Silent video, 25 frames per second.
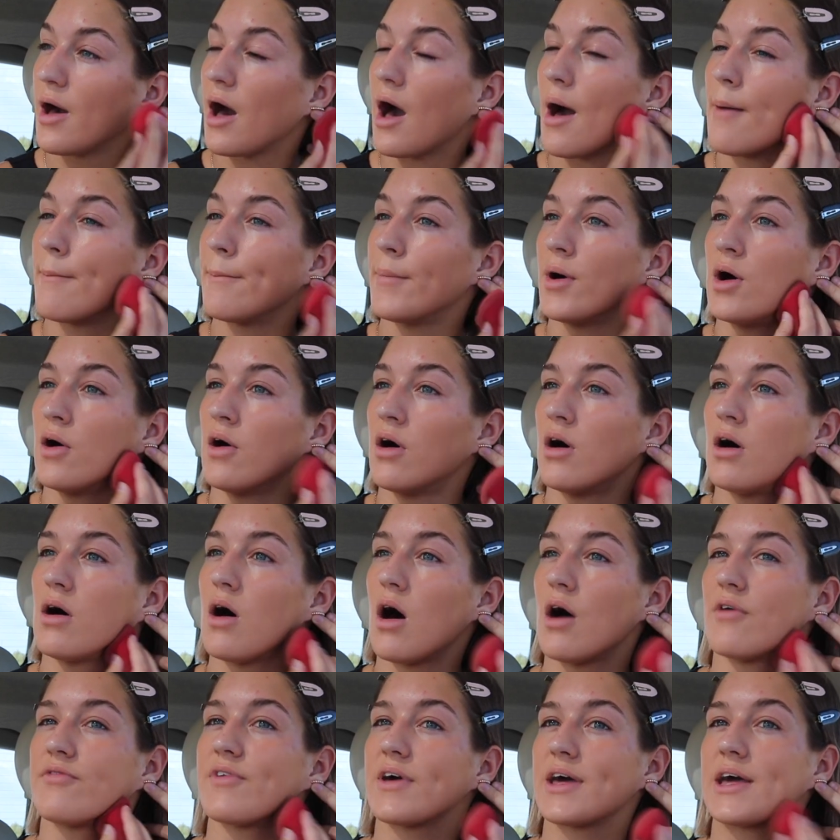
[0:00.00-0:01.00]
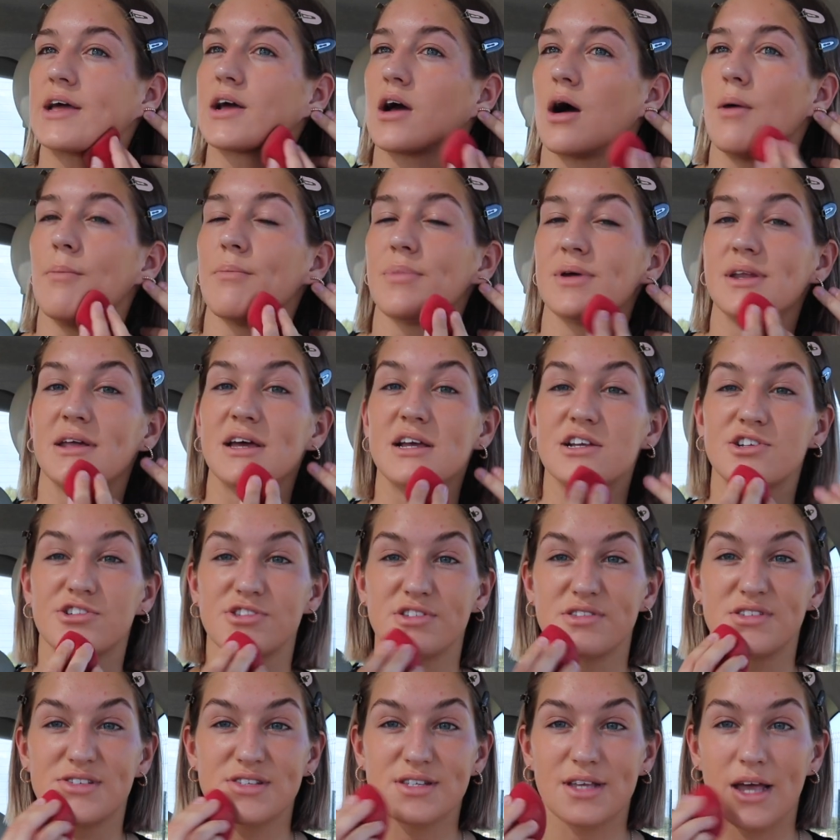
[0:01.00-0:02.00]
I'm more of a
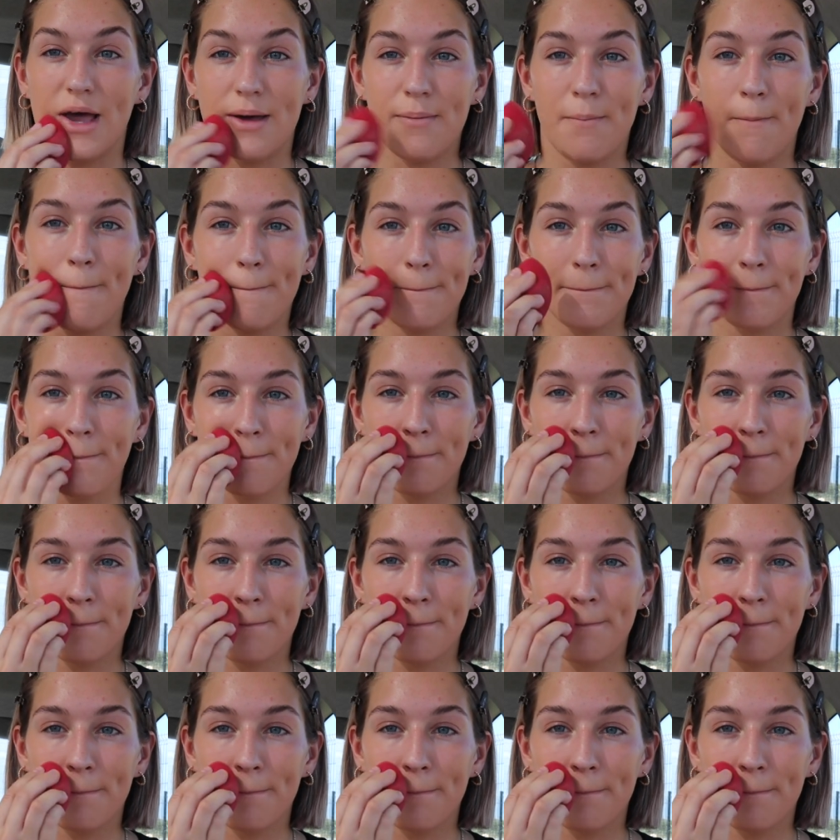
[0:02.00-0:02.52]
combination skin,